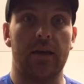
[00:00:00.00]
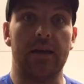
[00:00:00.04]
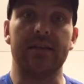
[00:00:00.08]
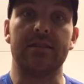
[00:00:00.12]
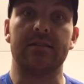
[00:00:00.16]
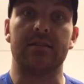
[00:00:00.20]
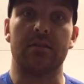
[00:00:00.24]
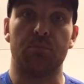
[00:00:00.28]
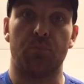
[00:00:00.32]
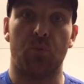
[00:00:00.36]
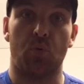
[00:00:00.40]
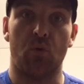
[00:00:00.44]

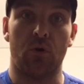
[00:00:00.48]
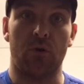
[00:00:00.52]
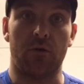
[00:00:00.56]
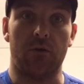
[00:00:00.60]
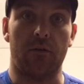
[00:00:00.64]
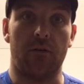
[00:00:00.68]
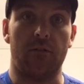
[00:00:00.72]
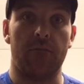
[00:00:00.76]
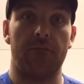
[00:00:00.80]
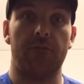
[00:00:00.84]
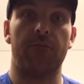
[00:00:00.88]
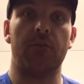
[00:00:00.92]
is
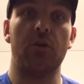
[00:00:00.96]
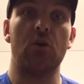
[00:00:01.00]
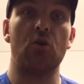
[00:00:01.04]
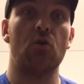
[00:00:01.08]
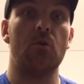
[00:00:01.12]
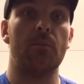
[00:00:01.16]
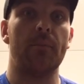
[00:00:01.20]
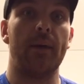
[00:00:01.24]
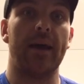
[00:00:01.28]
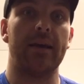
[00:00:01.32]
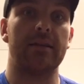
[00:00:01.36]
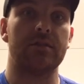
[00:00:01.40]
important.
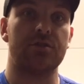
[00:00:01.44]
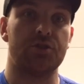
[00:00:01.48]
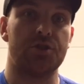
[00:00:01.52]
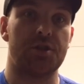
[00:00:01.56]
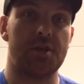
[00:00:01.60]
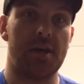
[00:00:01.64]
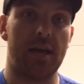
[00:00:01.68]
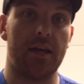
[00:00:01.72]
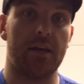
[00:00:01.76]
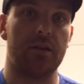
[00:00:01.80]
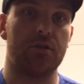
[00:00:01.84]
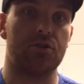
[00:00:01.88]
Film has
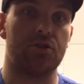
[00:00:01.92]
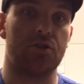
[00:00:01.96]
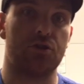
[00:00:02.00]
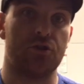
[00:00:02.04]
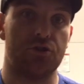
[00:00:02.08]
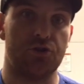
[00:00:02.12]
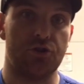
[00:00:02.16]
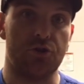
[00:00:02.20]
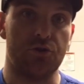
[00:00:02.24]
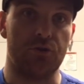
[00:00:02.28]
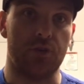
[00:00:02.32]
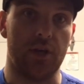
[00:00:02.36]
changed
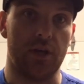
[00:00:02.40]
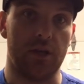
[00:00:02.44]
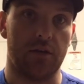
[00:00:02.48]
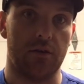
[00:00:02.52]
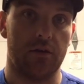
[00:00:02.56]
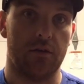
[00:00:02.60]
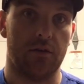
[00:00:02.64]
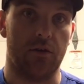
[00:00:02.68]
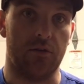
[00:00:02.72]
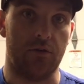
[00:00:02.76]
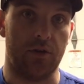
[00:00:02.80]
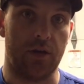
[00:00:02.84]
shooting,
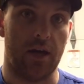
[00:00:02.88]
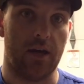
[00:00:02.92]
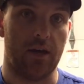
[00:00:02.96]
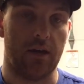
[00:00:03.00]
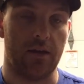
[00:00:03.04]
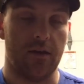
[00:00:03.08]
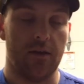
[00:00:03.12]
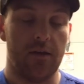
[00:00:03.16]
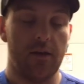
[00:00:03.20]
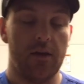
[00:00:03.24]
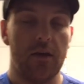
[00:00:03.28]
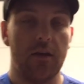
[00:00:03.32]

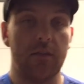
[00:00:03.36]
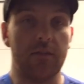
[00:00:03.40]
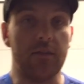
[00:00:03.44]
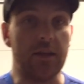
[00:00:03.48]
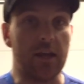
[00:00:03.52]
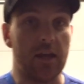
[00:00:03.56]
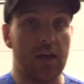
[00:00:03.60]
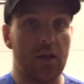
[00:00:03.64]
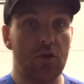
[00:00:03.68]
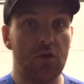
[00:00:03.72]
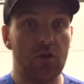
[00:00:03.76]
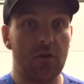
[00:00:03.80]
okay?
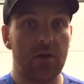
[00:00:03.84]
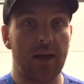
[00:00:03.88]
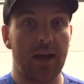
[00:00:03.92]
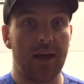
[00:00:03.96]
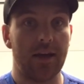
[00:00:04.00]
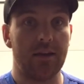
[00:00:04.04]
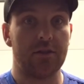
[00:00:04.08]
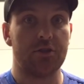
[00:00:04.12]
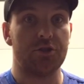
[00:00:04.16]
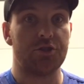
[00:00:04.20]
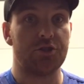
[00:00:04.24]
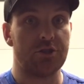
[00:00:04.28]
The
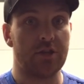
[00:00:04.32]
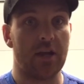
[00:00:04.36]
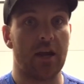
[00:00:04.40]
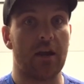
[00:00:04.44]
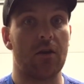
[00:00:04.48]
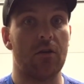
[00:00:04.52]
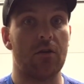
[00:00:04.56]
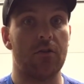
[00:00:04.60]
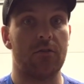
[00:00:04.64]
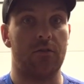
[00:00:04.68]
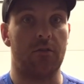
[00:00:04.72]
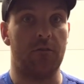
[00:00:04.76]
internet
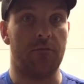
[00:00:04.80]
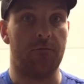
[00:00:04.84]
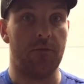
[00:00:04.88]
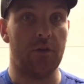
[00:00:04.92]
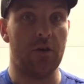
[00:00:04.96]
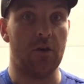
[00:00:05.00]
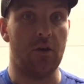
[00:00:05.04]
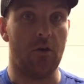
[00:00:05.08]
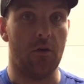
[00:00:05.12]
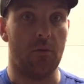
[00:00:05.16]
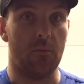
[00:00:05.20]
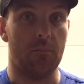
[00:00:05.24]
shared the
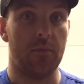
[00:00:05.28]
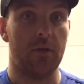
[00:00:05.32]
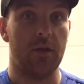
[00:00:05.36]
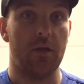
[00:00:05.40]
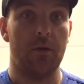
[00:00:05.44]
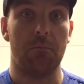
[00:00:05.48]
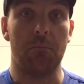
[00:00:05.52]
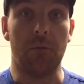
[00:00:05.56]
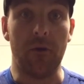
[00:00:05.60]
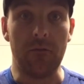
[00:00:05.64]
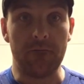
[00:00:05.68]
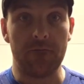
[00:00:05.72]
film,
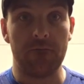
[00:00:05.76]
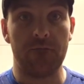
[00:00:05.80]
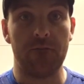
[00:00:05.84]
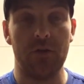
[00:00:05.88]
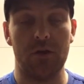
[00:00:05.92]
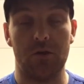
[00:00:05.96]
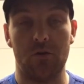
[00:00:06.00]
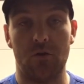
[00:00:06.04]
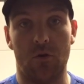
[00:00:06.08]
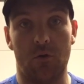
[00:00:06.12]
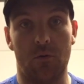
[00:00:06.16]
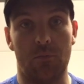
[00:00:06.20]
but
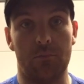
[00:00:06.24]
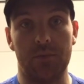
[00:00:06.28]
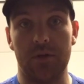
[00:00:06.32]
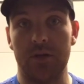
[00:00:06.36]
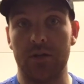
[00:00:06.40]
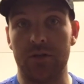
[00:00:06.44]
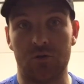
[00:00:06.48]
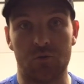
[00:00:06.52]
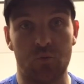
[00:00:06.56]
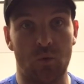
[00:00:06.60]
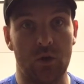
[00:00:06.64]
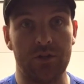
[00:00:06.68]
film
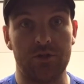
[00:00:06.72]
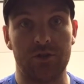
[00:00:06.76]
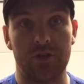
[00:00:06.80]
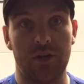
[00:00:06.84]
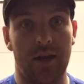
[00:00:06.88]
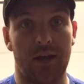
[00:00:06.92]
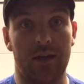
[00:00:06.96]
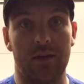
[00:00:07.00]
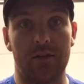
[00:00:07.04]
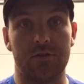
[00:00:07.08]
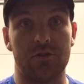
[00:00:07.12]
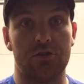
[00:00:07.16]
is what
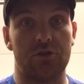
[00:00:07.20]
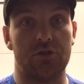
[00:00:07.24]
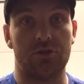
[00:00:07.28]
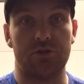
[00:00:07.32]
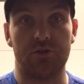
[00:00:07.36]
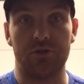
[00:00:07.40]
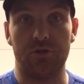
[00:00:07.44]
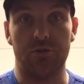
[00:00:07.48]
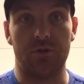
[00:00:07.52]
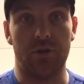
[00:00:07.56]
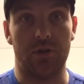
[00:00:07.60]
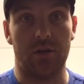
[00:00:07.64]
changed
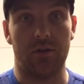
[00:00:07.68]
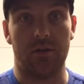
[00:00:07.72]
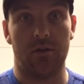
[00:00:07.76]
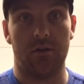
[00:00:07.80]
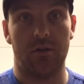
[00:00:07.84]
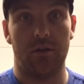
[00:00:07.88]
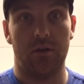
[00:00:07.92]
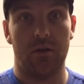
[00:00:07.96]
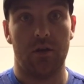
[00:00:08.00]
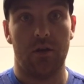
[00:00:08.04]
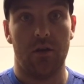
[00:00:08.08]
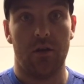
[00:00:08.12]
shooting.
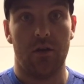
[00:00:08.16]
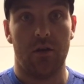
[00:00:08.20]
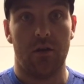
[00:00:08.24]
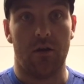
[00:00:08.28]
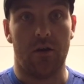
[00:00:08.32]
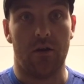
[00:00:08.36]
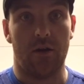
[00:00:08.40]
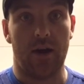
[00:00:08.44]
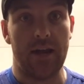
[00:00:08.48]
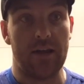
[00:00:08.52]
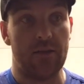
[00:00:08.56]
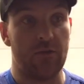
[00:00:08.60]

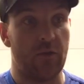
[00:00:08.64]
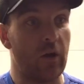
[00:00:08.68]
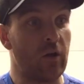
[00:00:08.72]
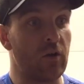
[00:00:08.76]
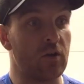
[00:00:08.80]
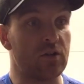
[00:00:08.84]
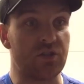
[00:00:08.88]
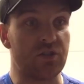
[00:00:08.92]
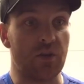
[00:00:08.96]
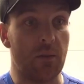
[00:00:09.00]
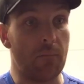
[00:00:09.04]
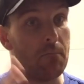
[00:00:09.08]
All right,
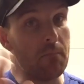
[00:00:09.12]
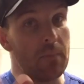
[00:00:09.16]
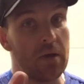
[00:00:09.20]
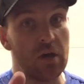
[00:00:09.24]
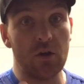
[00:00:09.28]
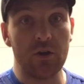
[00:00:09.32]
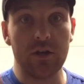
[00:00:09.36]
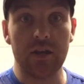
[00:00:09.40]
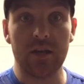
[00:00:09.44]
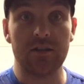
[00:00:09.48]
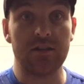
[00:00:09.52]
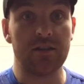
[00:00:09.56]
there is a
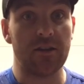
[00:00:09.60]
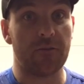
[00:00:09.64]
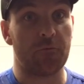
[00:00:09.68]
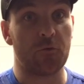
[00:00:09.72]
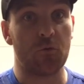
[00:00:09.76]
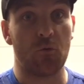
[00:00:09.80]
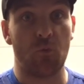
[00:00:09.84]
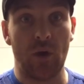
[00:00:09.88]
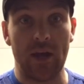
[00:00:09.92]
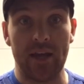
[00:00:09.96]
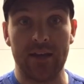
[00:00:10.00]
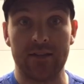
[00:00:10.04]
million
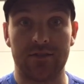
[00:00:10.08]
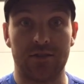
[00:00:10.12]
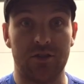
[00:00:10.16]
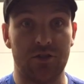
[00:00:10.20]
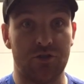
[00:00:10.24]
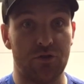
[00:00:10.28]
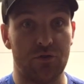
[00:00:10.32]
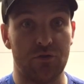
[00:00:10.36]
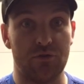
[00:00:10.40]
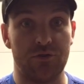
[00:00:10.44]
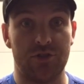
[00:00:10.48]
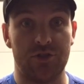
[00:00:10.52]
different ways to
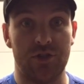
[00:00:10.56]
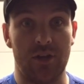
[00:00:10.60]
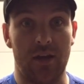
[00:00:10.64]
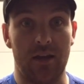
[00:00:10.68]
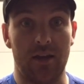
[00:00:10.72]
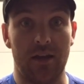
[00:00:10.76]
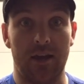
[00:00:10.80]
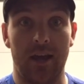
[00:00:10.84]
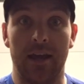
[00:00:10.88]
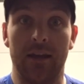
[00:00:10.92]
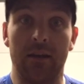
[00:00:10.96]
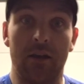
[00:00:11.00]
do
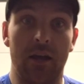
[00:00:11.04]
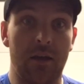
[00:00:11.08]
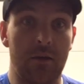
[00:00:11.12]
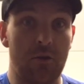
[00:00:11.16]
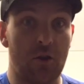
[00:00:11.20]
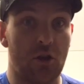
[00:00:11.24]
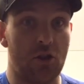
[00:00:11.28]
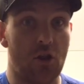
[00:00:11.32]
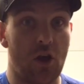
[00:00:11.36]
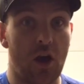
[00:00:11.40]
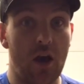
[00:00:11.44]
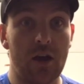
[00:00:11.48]
shit. And, and
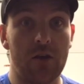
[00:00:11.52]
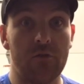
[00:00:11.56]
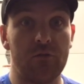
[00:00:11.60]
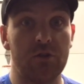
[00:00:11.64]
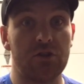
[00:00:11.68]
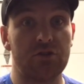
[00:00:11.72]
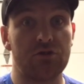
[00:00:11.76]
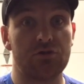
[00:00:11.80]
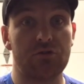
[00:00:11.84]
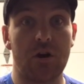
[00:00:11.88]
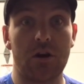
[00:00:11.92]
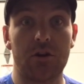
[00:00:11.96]
a lot of
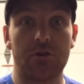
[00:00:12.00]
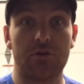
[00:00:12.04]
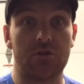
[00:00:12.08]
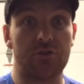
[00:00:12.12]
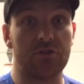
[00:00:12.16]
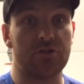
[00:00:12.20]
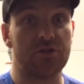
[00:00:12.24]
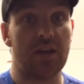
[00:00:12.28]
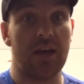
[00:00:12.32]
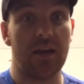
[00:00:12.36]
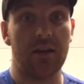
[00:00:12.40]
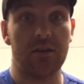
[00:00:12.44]

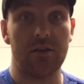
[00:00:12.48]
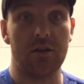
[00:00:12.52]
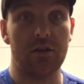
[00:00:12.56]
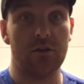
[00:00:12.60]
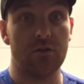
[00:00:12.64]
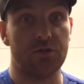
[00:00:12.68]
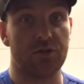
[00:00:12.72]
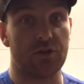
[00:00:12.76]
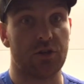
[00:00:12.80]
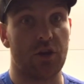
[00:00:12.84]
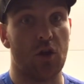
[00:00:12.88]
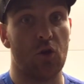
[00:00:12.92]
instructors 10
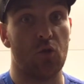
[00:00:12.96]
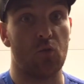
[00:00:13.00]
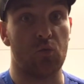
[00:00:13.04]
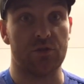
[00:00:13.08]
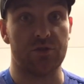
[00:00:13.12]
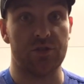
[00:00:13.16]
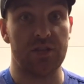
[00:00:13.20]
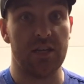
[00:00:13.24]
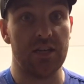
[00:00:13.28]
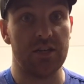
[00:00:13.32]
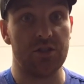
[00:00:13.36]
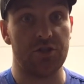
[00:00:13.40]
years ago were
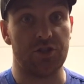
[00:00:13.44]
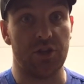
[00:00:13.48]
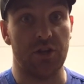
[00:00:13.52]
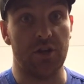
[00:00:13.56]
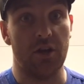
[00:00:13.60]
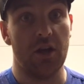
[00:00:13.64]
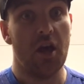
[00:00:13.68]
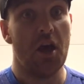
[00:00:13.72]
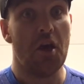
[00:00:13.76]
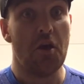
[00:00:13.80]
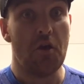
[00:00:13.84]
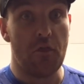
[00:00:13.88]

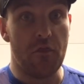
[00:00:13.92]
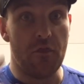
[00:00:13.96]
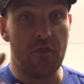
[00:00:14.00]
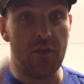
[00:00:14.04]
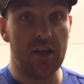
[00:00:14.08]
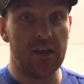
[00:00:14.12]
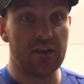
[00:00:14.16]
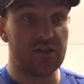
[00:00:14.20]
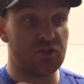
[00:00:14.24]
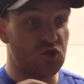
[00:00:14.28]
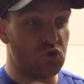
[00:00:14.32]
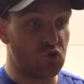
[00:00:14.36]
teaching
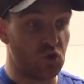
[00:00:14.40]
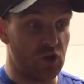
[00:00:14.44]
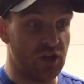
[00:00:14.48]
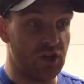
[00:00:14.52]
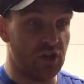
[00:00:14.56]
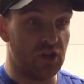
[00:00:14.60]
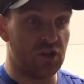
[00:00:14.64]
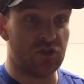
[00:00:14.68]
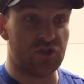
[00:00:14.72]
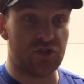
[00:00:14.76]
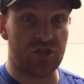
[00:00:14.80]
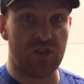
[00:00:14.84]
this
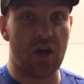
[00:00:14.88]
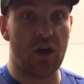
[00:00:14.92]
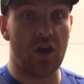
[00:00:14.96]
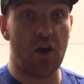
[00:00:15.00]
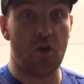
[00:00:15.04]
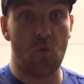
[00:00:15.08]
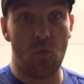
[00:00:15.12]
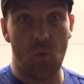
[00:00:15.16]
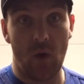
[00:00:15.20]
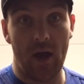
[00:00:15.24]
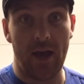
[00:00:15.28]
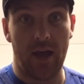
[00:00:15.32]
is the
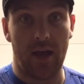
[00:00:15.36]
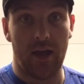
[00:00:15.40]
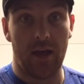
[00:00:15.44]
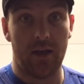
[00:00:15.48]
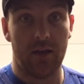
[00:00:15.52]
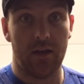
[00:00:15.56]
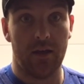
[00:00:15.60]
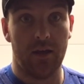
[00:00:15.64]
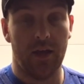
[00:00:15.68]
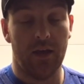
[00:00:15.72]
way.